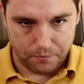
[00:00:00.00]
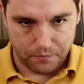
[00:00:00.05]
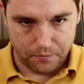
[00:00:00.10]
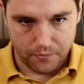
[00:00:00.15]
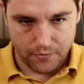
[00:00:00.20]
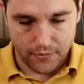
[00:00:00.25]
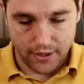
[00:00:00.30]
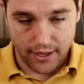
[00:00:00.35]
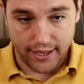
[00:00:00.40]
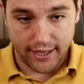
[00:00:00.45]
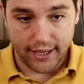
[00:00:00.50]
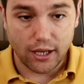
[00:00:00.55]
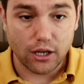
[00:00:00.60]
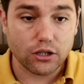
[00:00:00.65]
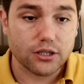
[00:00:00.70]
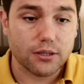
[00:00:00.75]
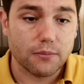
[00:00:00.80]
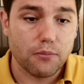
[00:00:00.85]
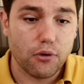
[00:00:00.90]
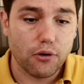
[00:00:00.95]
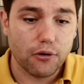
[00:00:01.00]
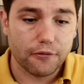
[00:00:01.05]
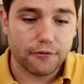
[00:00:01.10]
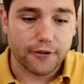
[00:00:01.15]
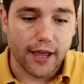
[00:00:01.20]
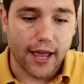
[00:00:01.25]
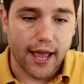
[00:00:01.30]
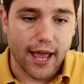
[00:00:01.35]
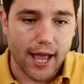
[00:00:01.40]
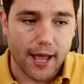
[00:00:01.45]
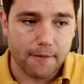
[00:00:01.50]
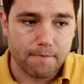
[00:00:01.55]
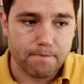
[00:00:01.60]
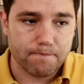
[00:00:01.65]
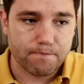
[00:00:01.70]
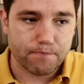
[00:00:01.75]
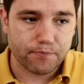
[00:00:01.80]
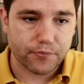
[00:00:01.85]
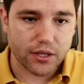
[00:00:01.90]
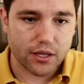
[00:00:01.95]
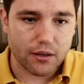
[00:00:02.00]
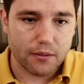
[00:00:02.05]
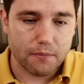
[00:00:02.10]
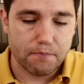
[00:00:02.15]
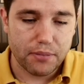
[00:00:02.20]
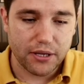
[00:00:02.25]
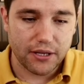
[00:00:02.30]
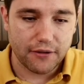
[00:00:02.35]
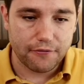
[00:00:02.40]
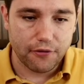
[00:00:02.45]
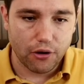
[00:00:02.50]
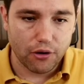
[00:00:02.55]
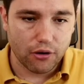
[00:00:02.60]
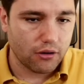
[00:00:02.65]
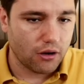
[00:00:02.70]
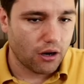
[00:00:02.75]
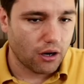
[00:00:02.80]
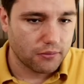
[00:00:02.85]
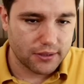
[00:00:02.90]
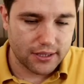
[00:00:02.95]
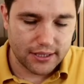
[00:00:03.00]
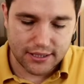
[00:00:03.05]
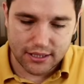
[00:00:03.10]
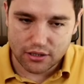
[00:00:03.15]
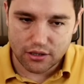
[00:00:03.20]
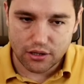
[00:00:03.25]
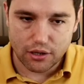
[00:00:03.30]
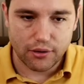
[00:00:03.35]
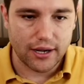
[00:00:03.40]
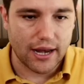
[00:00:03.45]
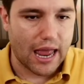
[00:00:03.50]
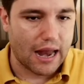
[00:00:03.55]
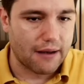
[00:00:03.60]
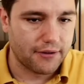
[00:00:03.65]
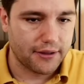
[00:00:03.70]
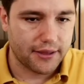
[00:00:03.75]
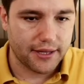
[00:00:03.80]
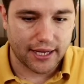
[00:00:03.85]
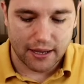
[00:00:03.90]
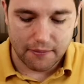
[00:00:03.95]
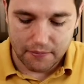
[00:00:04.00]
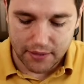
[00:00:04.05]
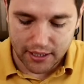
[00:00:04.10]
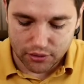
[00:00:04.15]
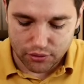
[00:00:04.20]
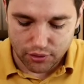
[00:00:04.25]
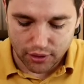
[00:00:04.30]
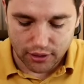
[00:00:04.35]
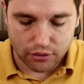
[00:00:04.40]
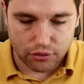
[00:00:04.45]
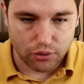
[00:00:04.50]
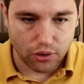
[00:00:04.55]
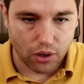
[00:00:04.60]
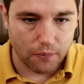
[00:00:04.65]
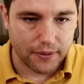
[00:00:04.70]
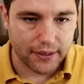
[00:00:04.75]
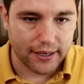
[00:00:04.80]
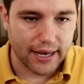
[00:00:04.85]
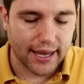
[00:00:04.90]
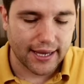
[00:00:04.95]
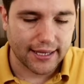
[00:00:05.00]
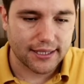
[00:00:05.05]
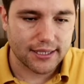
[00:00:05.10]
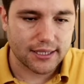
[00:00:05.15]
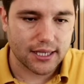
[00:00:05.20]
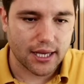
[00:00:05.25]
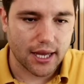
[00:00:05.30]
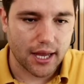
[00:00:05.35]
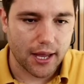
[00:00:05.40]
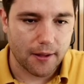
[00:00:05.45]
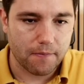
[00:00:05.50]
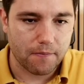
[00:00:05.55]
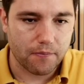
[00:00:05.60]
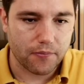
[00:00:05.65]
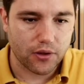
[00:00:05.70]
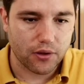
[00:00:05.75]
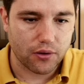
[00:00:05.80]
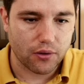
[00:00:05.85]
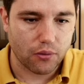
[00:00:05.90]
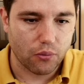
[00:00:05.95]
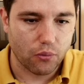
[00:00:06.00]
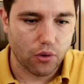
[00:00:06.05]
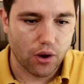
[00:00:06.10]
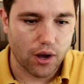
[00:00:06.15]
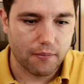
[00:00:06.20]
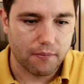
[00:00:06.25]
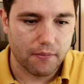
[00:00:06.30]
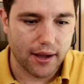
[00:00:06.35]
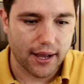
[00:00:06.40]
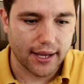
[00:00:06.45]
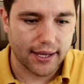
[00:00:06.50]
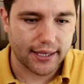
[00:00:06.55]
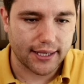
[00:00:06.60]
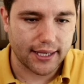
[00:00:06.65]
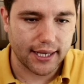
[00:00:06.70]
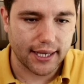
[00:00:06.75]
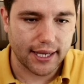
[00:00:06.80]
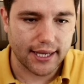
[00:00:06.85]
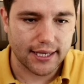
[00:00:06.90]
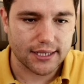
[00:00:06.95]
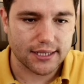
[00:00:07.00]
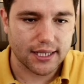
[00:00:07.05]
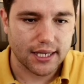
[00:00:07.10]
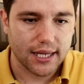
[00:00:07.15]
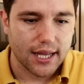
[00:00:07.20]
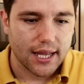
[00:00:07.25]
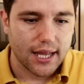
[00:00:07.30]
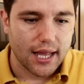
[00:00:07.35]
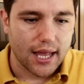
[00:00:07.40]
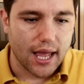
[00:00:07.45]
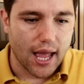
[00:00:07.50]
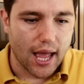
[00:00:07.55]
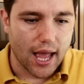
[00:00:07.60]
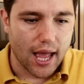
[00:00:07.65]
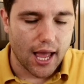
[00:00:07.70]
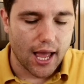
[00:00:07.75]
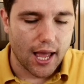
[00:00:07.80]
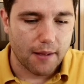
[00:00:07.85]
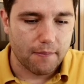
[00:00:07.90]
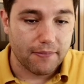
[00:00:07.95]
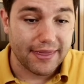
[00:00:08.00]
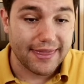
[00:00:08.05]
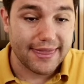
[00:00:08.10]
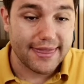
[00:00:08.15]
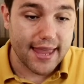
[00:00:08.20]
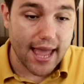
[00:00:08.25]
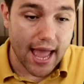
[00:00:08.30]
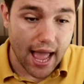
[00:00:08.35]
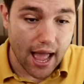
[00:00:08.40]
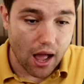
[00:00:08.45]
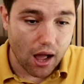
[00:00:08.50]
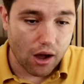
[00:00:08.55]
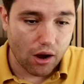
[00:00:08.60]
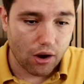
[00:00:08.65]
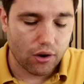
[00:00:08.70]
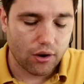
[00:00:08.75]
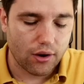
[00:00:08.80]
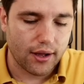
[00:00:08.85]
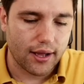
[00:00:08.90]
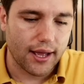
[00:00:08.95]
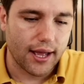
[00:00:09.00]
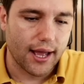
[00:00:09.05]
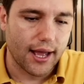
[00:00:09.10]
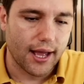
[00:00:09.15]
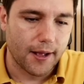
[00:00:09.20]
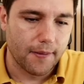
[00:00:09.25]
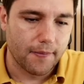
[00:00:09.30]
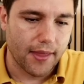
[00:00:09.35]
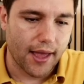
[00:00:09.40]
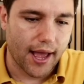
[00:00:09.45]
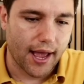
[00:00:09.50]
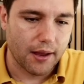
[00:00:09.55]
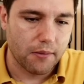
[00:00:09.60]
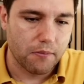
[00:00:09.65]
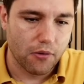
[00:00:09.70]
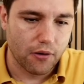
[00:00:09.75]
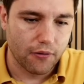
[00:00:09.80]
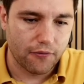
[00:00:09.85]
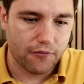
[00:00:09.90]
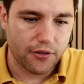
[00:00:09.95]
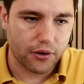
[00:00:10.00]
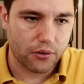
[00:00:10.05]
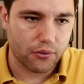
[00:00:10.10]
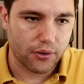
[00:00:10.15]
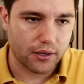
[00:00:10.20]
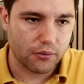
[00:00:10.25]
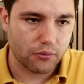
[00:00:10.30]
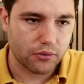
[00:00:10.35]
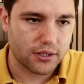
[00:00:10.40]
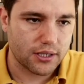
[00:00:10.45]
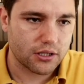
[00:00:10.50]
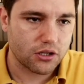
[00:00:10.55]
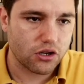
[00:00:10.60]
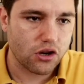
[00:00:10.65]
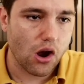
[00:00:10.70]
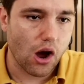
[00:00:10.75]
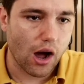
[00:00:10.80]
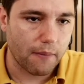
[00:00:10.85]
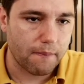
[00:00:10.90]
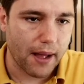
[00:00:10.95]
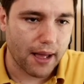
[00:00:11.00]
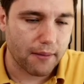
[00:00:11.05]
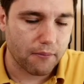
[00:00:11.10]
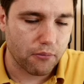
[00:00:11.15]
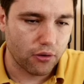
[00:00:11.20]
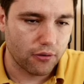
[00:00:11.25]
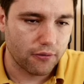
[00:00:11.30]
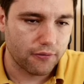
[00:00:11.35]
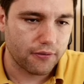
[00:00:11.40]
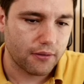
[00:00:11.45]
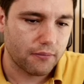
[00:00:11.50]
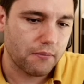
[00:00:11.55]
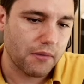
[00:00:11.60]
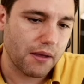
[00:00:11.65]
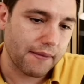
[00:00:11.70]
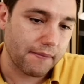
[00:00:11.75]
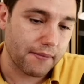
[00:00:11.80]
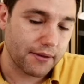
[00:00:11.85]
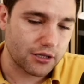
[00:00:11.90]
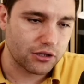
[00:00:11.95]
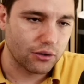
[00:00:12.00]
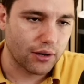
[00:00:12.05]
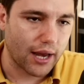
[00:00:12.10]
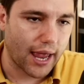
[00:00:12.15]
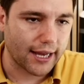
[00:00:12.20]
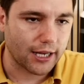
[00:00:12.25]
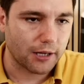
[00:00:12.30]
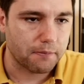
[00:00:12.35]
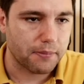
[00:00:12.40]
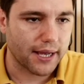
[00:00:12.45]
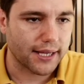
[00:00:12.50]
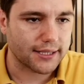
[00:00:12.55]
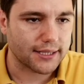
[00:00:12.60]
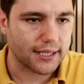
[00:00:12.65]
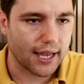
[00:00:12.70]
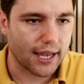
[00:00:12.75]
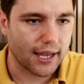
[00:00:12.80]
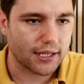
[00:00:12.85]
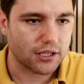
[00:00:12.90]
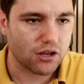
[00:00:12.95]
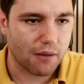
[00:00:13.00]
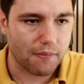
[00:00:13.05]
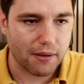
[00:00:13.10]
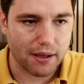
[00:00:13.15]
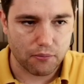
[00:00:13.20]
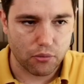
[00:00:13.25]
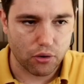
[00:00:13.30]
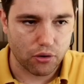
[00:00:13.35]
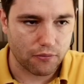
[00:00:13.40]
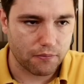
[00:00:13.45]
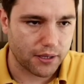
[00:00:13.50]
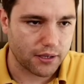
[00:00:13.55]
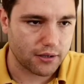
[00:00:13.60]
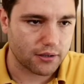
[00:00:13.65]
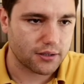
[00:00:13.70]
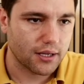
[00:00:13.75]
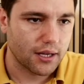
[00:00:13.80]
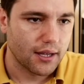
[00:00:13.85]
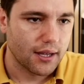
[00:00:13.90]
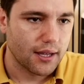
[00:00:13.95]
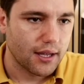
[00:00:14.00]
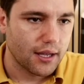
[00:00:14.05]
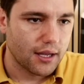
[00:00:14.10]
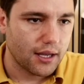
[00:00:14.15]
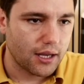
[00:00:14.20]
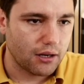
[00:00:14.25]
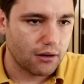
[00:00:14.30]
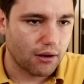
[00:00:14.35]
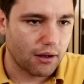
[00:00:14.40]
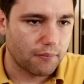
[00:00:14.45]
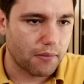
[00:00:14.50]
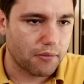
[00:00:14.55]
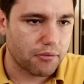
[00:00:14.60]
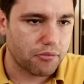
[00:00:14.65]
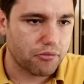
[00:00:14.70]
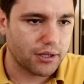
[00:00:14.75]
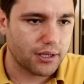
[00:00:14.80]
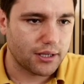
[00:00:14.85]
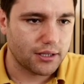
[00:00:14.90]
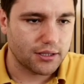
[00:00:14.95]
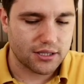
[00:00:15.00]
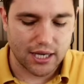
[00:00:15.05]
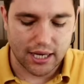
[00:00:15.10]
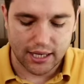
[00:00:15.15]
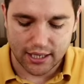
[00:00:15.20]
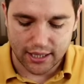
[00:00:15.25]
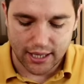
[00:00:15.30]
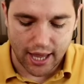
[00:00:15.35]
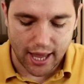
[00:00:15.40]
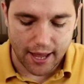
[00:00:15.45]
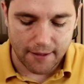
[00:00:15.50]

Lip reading: He goes and move b4, obviously just throwing everything at me, trying to open lines where my king is. Now I move the queen, which is not a bad move, maybe a bit too late, but it's not a bad move, because I'm threatening checking there.